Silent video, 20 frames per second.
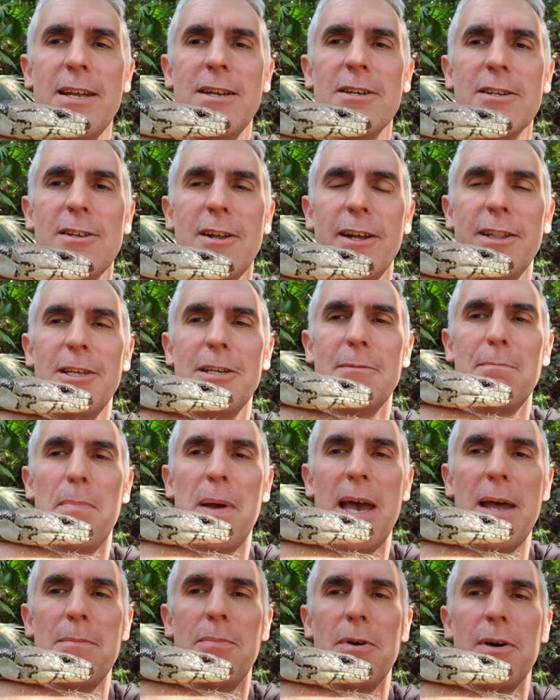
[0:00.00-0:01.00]
just like this
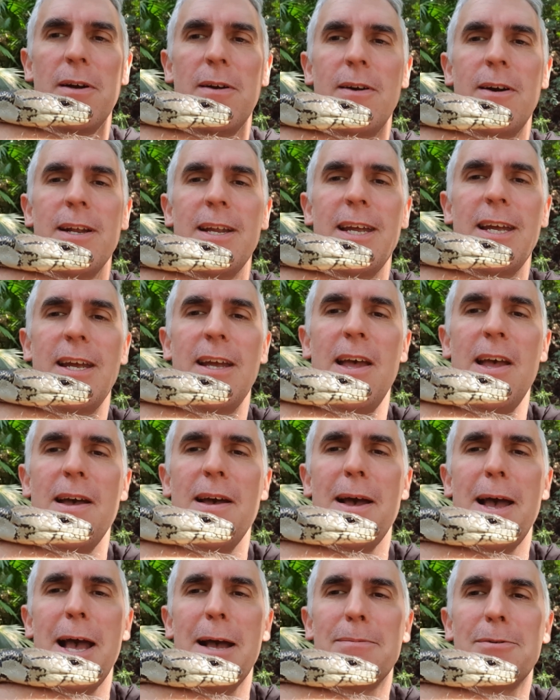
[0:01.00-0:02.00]
bad boy right here.
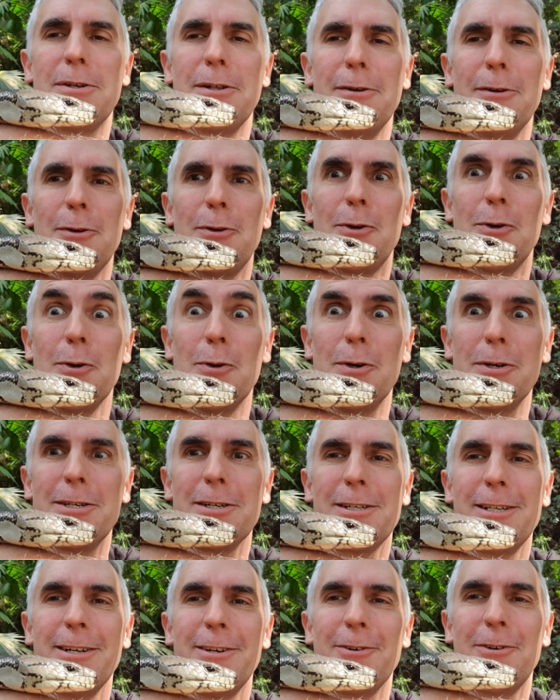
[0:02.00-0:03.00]
Absolute
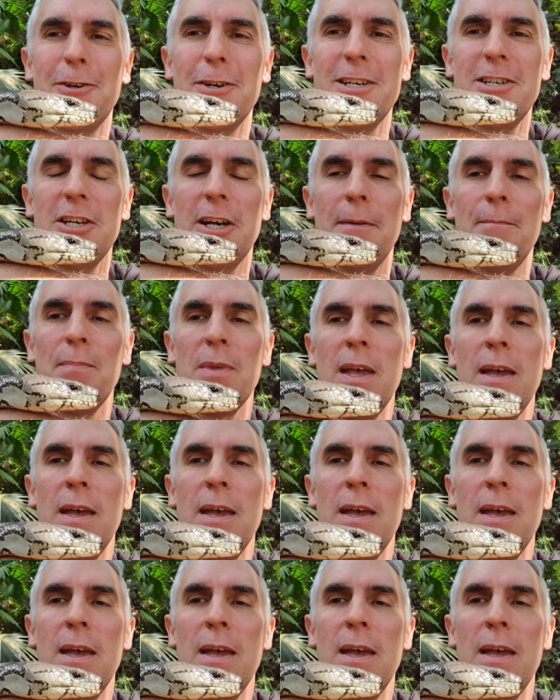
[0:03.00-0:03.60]
gorgeous little creature.